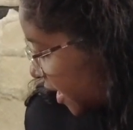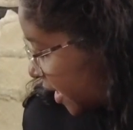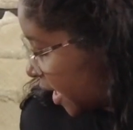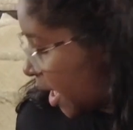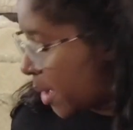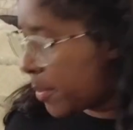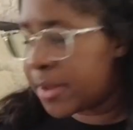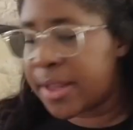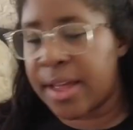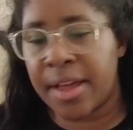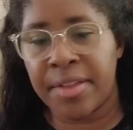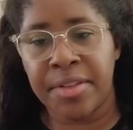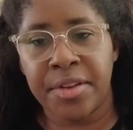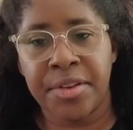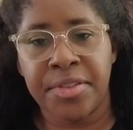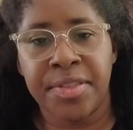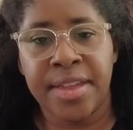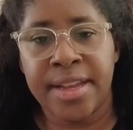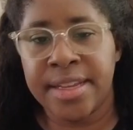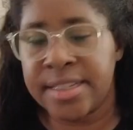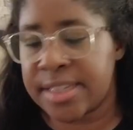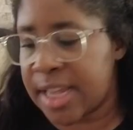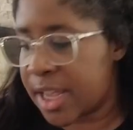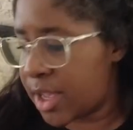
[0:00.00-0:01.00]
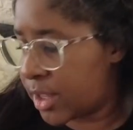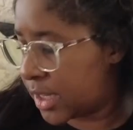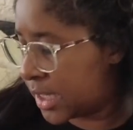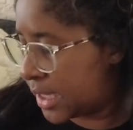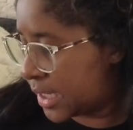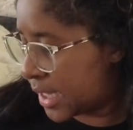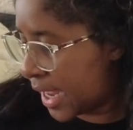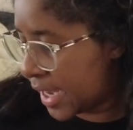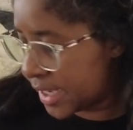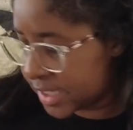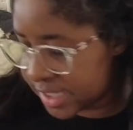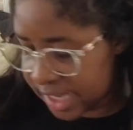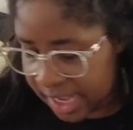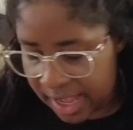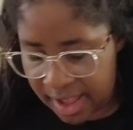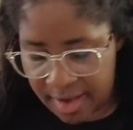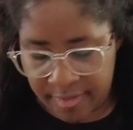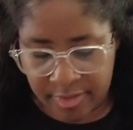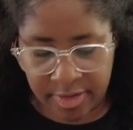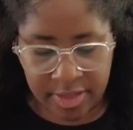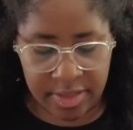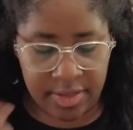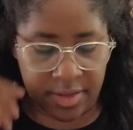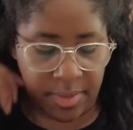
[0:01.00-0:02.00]
a couple other things I like to
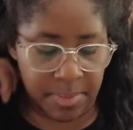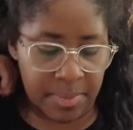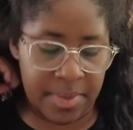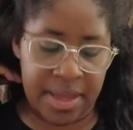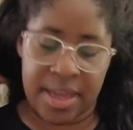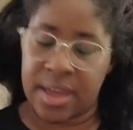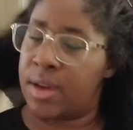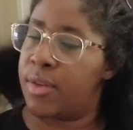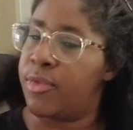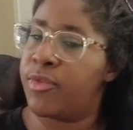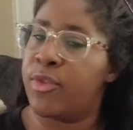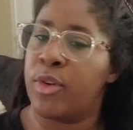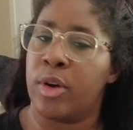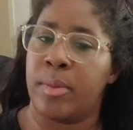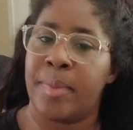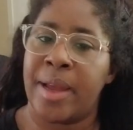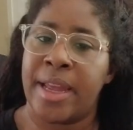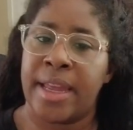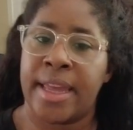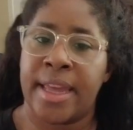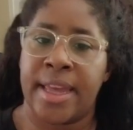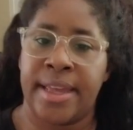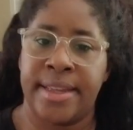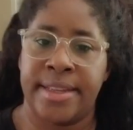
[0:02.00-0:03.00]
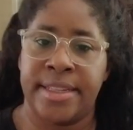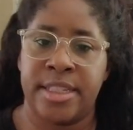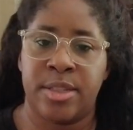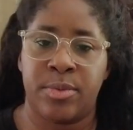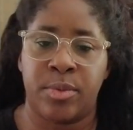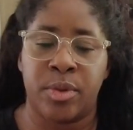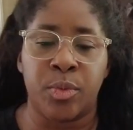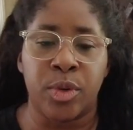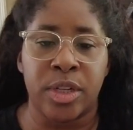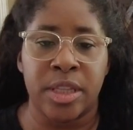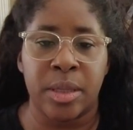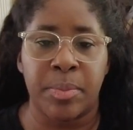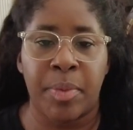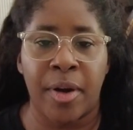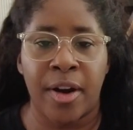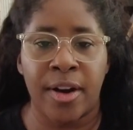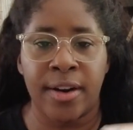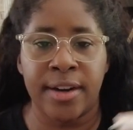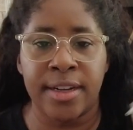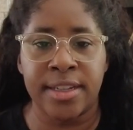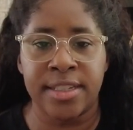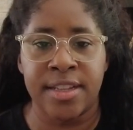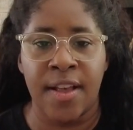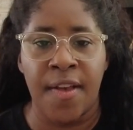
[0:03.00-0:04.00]
have with me for my kids when we're in the
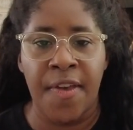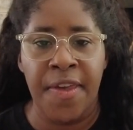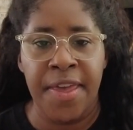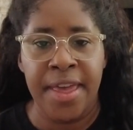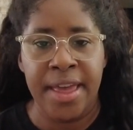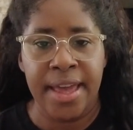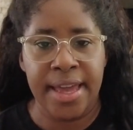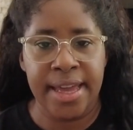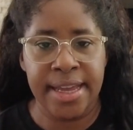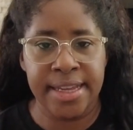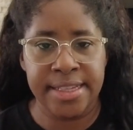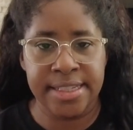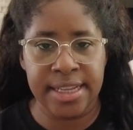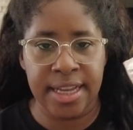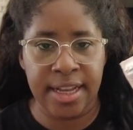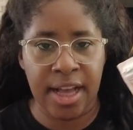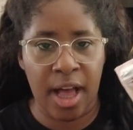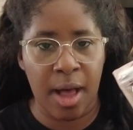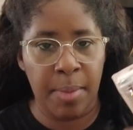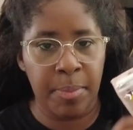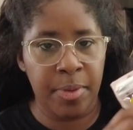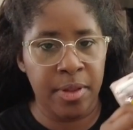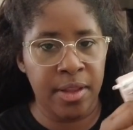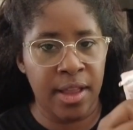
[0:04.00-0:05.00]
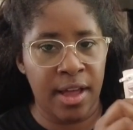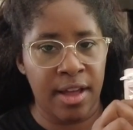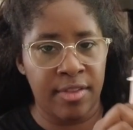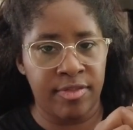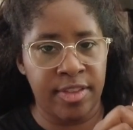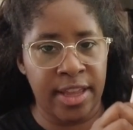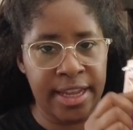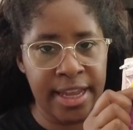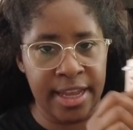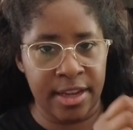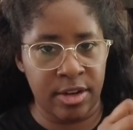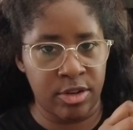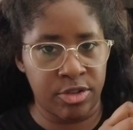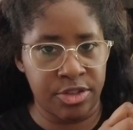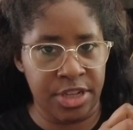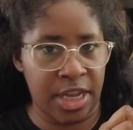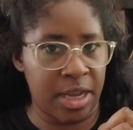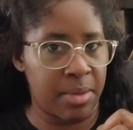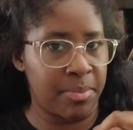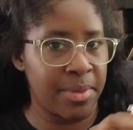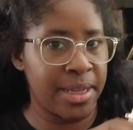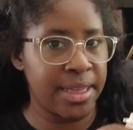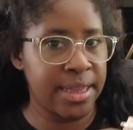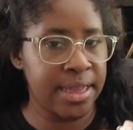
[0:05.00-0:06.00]
parks is a couple of like
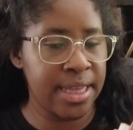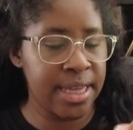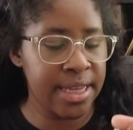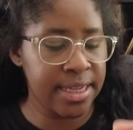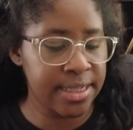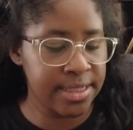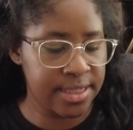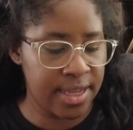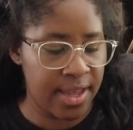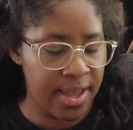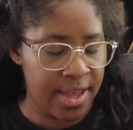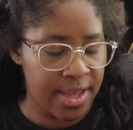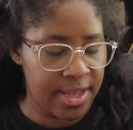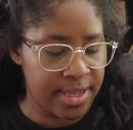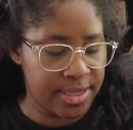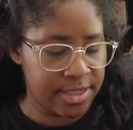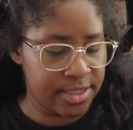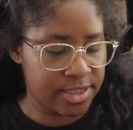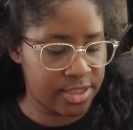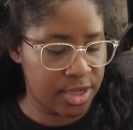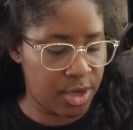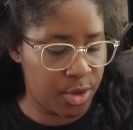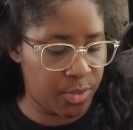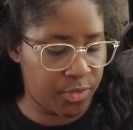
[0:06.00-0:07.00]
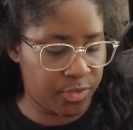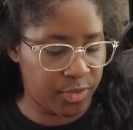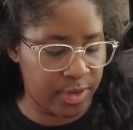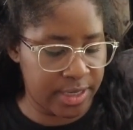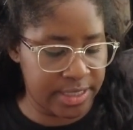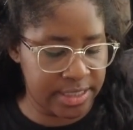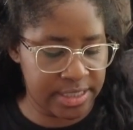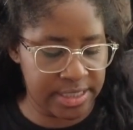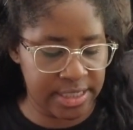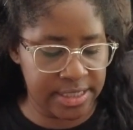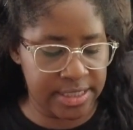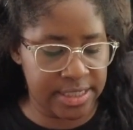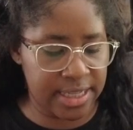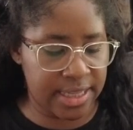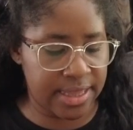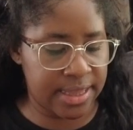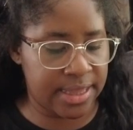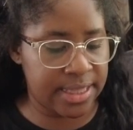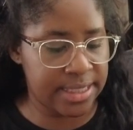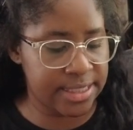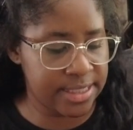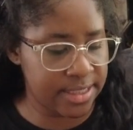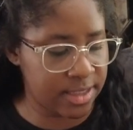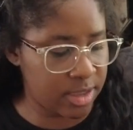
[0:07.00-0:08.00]
entertainment things. So for instance,
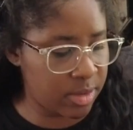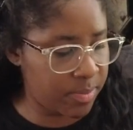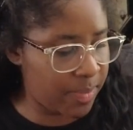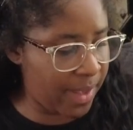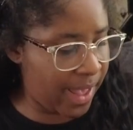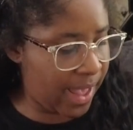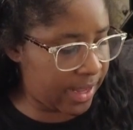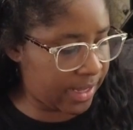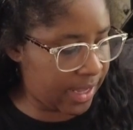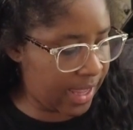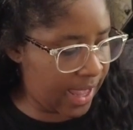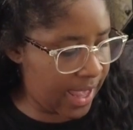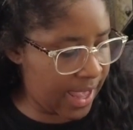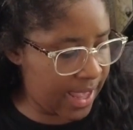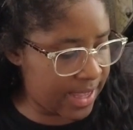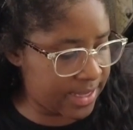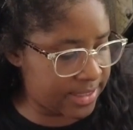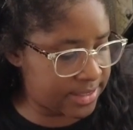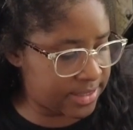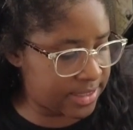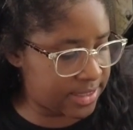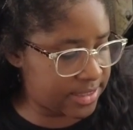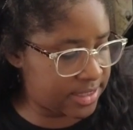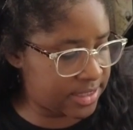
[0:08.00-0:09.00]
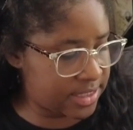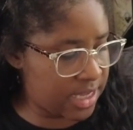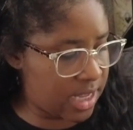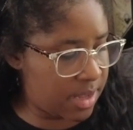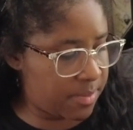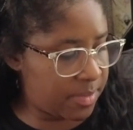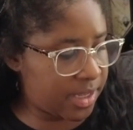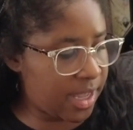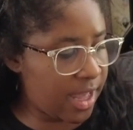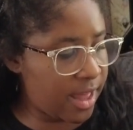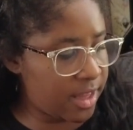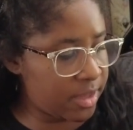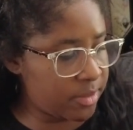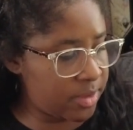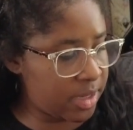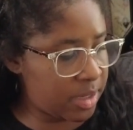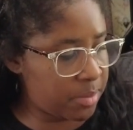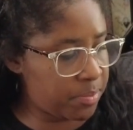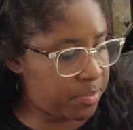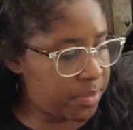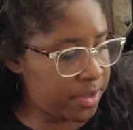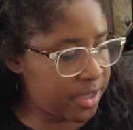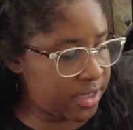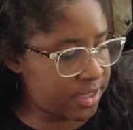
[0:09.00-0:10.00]
this little bag has some
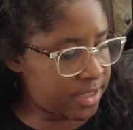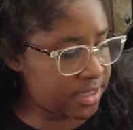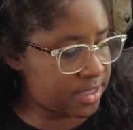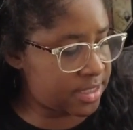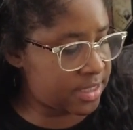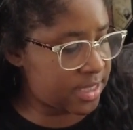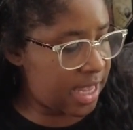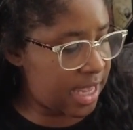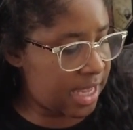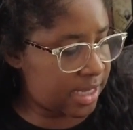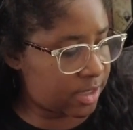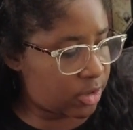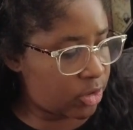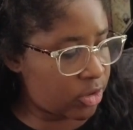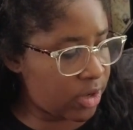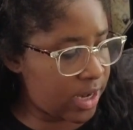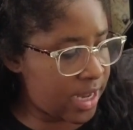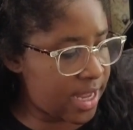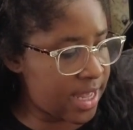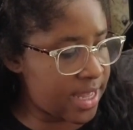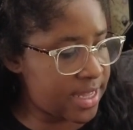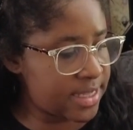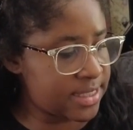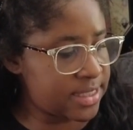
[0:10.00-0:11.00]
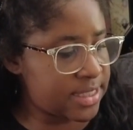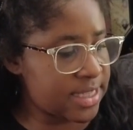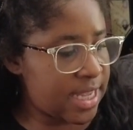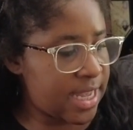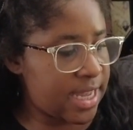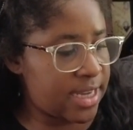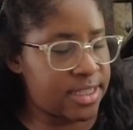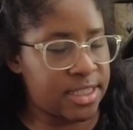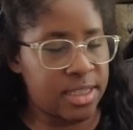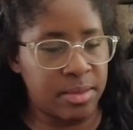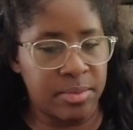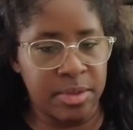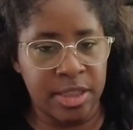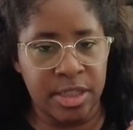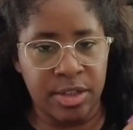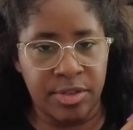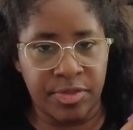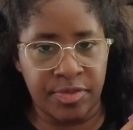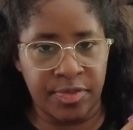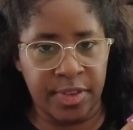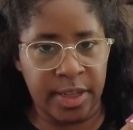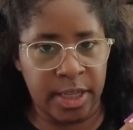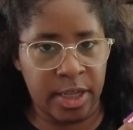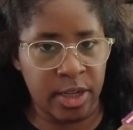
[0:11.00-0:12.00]
coloring books and crayons and some little
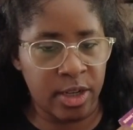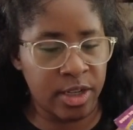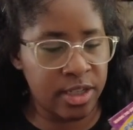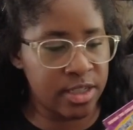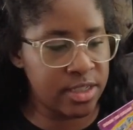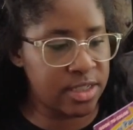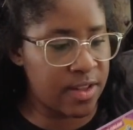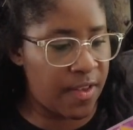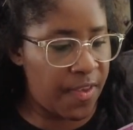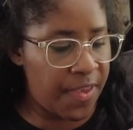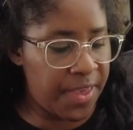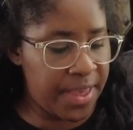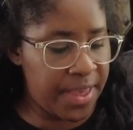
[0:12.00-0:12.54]
figures.